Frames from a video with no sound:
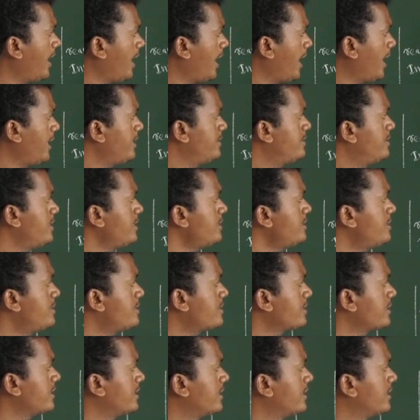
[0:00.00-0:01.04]

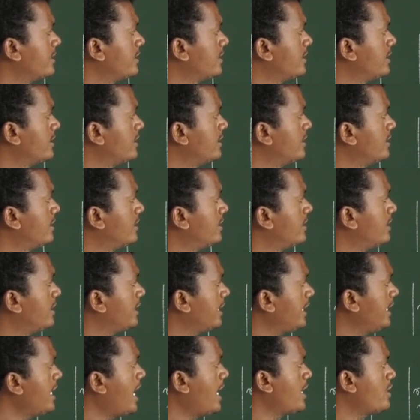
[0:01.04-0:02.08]
exist
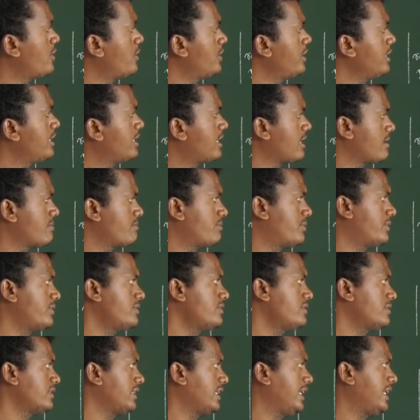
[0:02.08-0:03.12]
in ionic
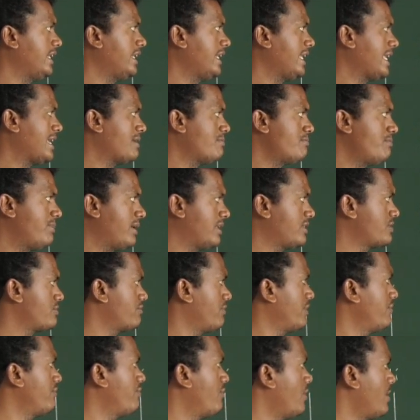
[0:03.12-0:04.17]
compounds in M plus
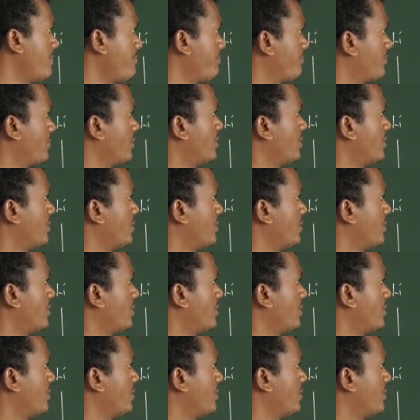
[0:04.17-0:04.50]
1 form.